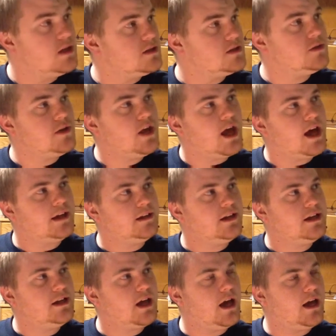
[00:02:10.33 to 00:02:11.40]
So yeah,
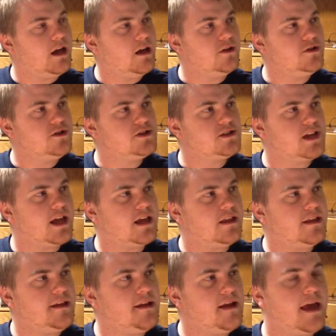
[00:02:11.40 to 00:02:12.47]
I
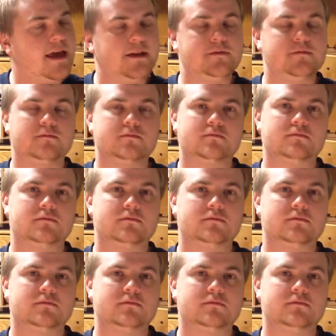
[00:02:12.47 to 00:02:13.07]
understand that, and